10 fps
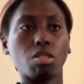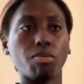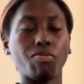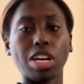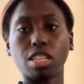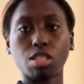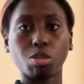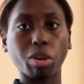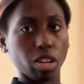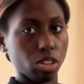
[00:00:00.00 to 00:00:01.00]
vest
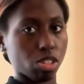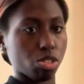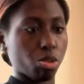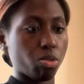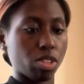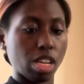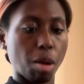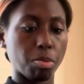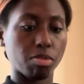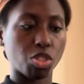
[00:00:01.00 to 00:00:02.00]
sweaters over
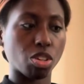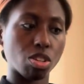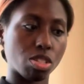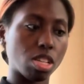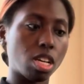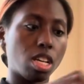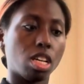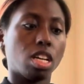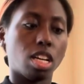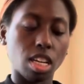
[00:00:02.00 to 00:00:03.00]
top of shirts
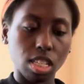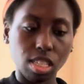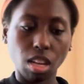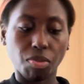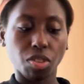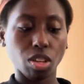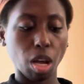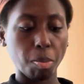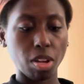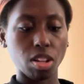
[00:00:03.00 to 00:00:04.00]
and stuff
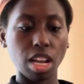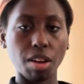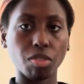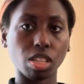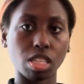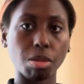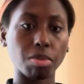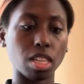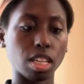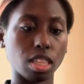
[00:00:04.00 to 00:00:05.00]
look, but not really
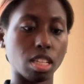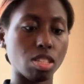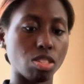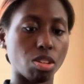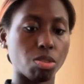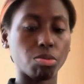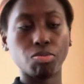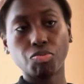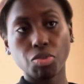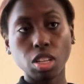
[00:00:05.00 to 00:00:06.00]
something like this. So
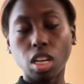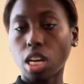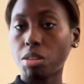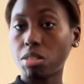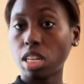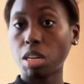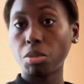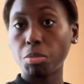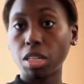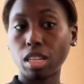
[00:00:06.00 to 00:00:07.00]
I was like, I
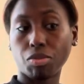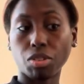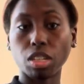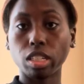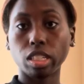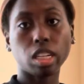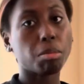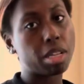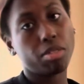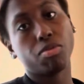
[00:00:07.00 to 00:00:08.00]
want to be different.
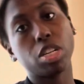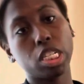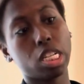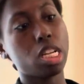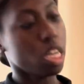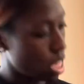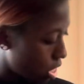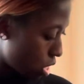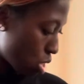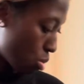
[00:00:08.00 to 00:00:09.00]
I'm different.
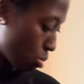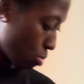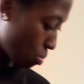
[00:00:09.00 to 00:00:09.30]
So